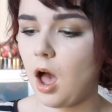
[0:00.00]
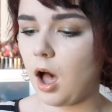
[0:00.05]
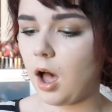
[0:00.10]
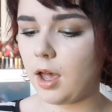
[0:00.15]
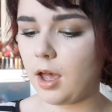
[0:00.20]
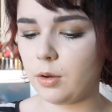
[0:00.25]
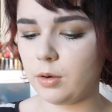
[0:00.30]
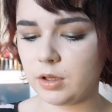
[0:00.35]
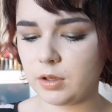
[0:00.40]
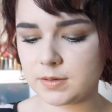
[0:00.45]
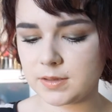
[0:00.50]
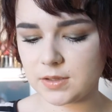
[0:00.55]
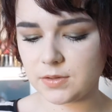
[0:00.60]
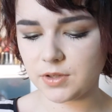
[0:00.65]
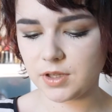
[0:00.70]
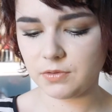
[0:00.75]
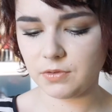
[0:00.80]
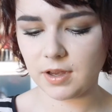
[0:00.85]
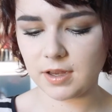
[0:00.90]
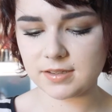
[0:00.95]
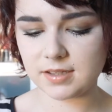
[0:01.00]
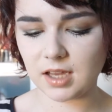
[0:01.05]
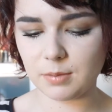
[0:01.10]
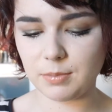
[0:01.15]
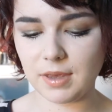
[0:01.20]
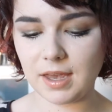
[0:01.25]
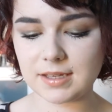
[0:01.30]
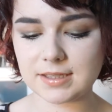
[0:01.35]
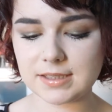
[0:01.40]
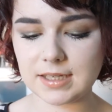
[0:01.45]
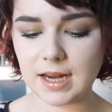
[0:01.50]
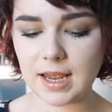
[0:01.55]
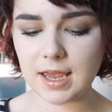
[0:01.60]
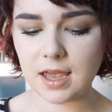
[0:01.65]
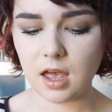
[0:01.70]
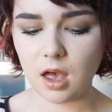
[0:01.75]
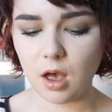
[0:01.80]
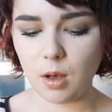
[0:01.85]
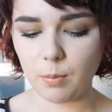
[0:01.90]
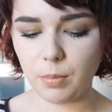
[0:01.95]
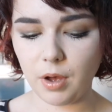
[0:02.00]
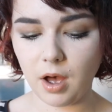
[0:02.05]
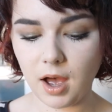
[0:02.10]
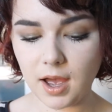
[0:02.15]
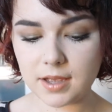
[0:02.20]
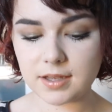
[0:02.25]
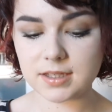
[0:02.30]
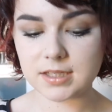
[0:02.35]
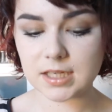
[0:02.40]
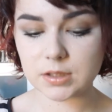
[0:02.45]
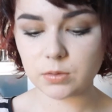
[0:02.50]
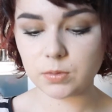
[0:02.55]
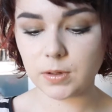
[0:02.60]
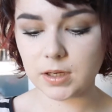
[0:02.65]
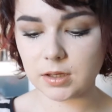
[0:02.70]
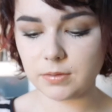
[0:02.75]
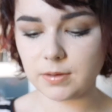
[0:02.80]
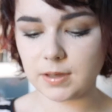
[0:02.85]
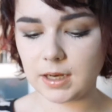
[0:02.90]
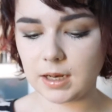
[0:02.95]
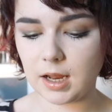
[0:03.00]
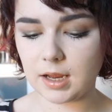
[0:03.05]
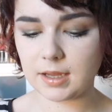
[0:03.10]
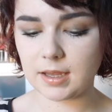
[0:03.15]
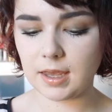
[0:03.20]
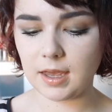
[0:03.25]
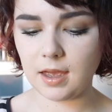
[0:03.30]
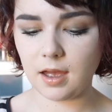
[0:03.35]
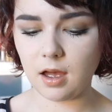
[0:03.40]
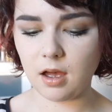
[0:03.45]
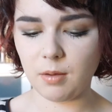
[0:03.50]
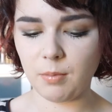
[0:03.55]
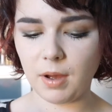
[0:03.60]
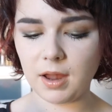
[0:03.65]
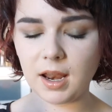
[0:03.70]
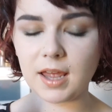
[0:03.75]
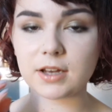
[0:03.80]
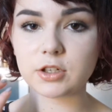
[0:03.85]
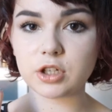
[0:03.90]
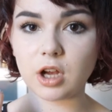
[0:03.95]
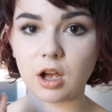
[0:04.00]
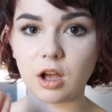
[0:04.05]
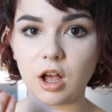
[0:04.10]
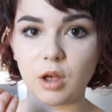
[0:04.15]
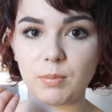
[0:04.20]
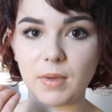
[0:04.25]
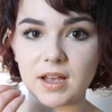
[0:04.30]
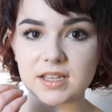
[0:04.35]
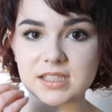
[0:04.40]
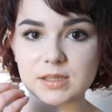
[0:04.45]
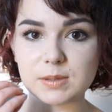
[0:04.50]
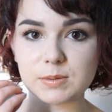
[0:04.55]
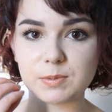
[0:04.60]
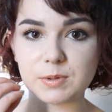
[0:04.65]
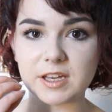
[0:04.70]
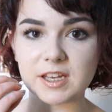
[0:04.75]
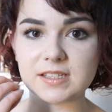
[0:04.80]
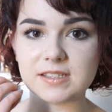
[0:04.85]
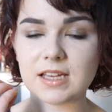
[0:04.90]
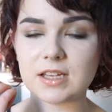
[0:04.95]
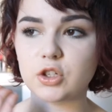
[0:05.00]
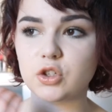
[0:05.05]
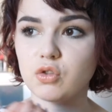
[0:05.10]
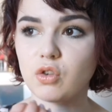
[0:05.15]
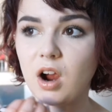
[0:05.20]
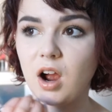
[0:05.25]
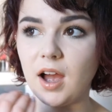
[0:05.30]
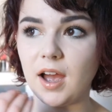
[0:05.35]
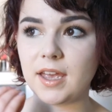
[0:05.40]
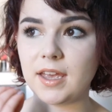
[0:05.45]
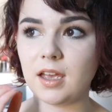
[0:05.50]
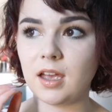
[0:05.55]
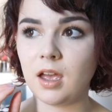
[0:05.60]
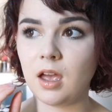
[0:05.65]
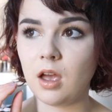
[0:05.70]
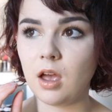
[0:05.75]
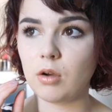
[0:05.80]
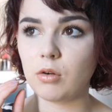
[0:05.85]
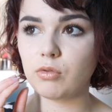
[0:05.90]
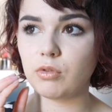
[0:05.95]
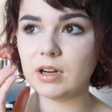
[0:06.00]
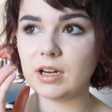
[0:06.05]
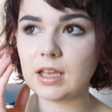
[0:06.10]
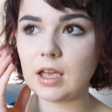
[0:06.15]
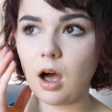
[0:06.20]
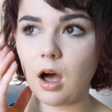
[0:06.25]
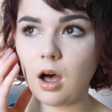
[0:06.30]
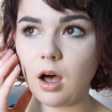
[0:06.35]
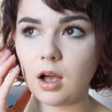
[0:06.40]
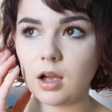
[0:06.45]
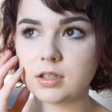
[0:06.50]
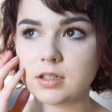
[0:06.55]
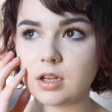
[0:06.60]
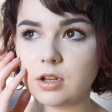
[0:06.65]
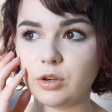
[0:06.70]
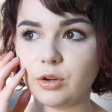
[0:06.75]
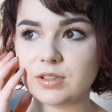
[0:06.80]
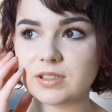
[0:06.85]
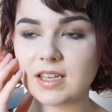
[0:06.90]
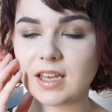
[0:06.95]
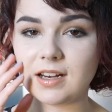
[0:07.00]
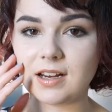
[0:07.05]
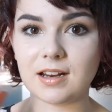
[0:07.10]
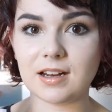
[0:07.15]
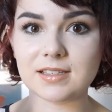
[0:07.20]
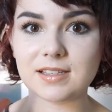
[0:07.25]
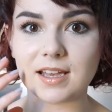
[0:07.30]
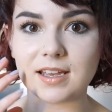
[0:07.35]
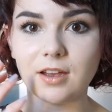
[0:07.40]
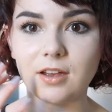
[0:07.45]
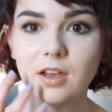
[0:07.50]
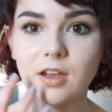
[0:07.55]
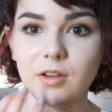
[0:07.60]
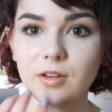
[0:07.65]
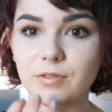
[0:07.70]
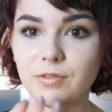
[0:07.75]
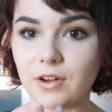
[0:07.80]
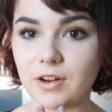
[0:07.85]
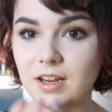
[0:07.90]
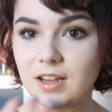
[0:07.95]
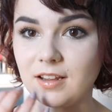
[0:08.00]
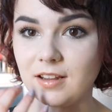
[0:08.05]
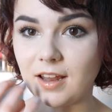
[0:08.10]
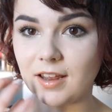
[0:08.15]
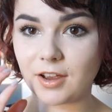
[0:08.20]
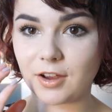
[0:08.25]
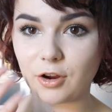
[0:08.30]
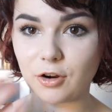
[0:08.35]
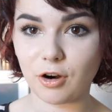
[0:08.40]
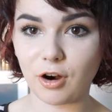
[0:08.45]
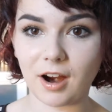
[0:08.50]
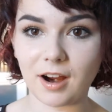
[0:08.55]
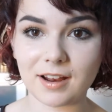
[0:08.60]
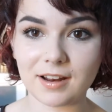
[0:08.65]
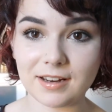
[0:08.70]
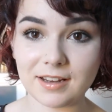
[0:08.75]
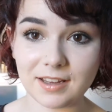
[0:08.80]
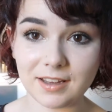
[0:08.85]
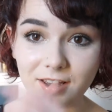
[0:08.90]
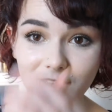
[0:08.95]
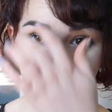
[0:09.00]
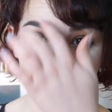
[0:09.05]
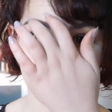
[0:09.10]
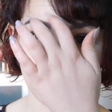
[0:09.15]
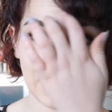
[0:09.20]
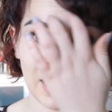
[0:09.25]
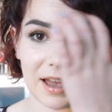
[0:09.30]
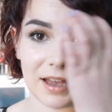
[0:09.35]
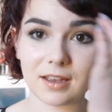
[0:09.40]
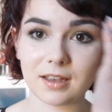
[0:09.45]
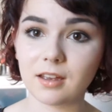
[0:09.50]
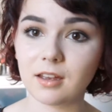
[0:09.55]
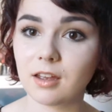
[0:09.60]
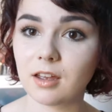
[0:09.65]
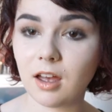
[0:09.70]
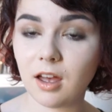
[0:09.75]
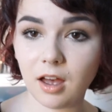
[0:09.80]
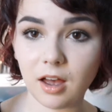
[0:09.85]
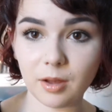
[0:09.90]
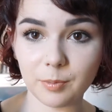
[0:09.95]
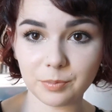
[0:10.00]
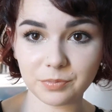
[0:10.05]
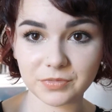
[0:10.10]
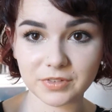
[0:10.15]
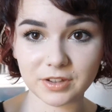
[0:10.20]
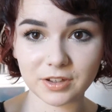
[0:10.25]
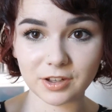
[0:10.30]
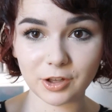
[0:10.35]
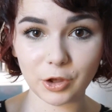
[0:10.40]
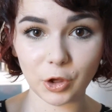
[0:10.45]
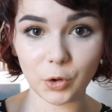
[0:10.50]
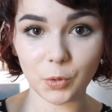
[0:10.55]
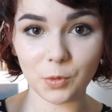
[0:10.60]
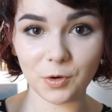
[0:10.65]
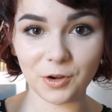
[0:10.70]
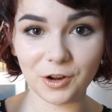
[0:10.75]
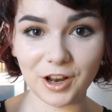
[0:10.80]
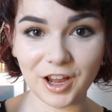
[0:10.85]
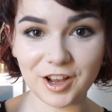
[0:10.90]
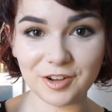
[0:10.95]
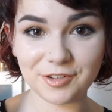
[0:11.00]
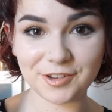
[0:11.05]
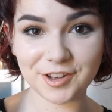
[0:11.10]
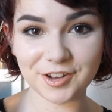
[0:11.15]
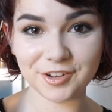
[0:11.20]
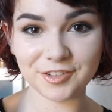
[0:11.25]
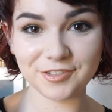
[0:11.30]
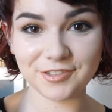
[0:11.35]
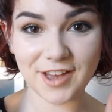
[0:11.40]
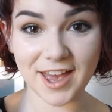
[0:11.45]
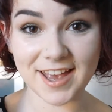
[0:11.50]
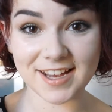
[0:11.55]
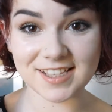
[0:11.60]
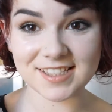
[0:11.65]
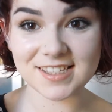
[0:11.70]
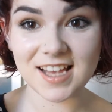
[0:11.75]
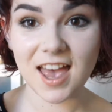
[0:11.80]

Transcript: I only used this for the first time yesterday, but I did really like it. I like charcoal masks because they dry really hard on your skin, and it's like funny, like crackly black goo all over your face.